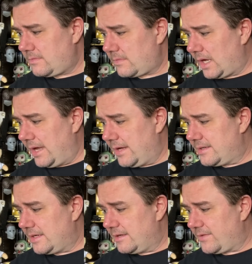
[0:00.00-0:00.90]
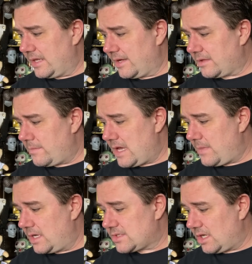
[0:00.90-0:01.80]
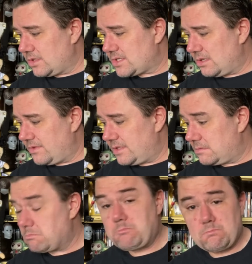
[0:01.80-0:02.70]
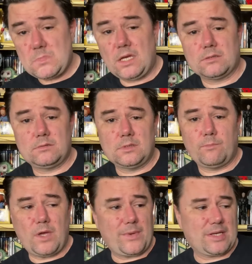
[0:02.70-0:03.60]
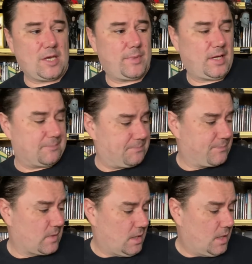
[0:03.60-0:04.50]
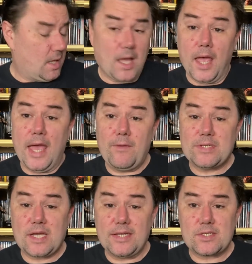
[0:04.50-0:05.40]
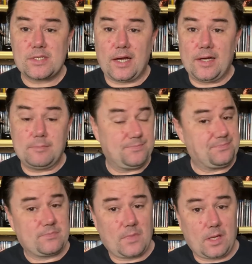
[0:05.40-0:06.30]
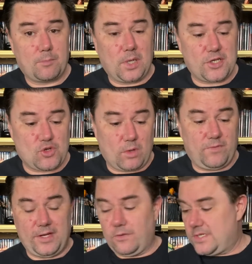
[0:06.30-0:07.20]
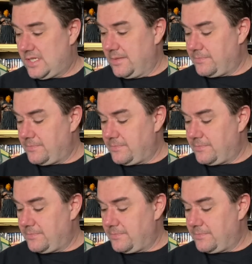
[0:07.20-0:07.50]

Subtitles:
And if I like the May box also, then yeah, maybe I'll keep it up. Anyways, guys, pretty short video this time.